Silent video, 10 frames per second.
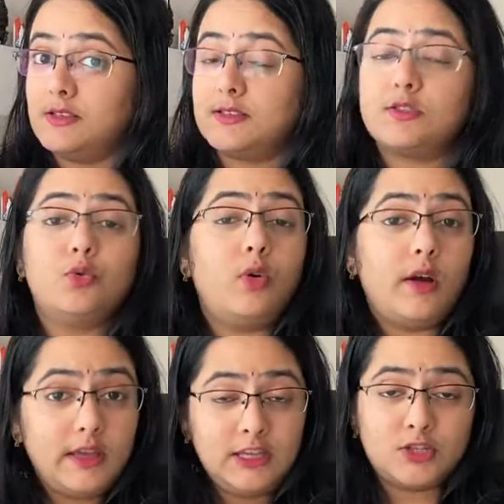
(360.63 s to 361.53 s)
this to
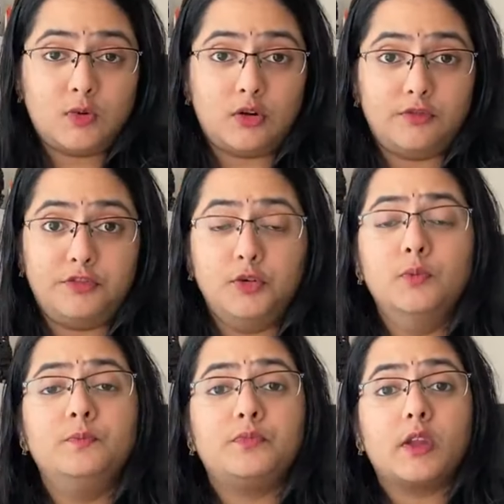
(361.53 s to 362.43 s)
each one of
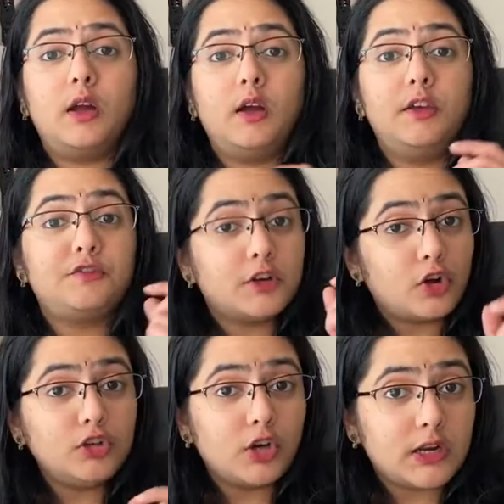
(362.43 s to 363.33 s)
you. If at
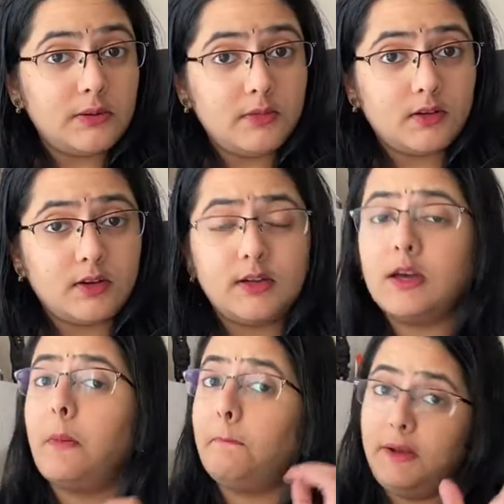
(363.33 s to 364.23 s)
all you're an immigrant,
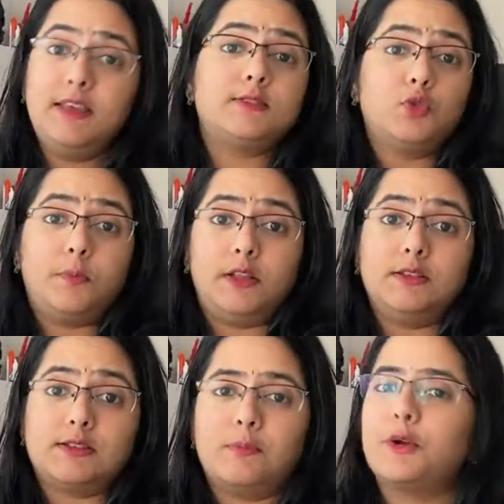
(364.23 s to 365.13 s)
please do pick
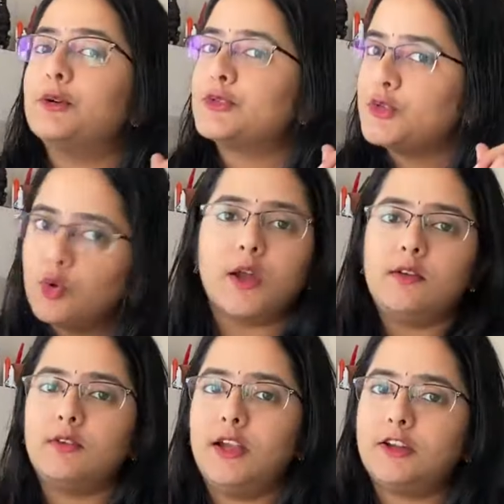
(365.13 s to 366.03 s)
this up because you
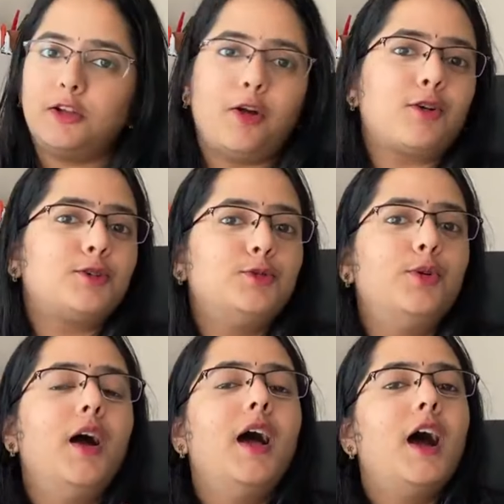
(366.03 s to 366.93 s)
can relate a lot
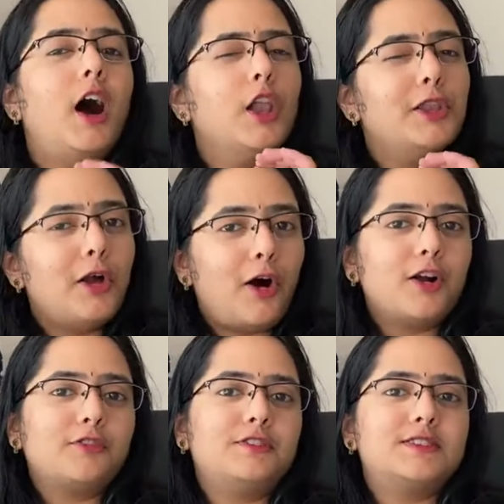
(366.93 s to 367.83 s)
to a
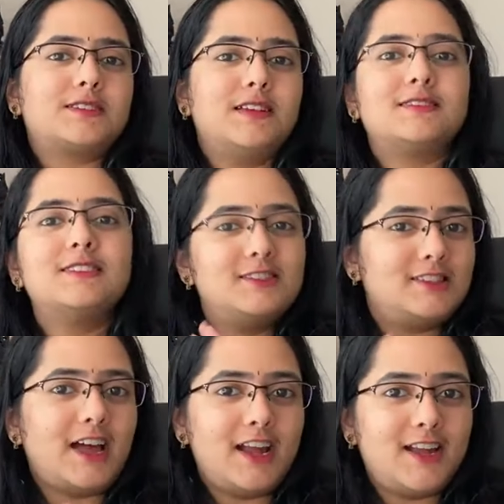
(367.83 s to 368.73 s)
lot of
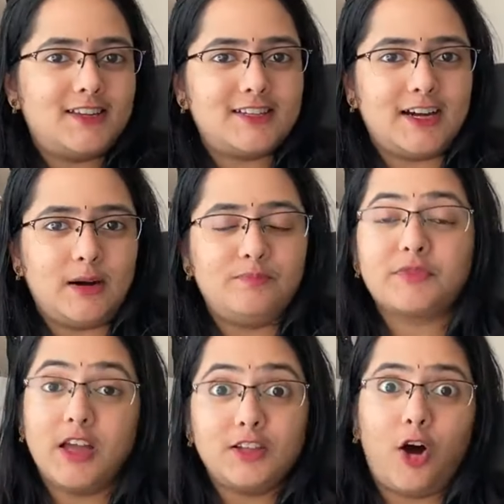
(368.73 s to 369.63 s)
instances that uh,
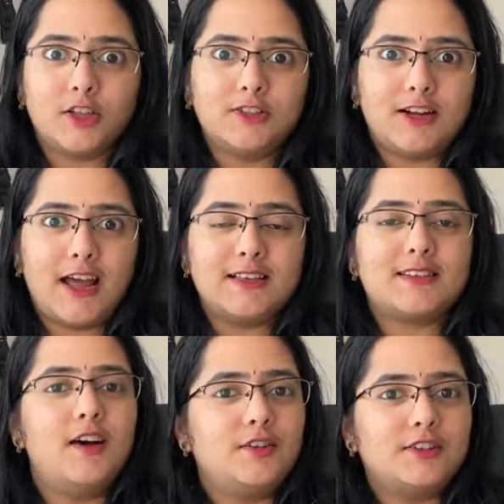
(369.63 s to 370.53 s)
the author
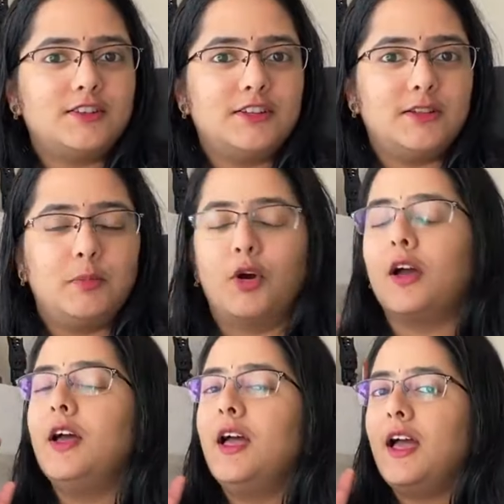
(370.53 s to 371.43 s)
has written in the book.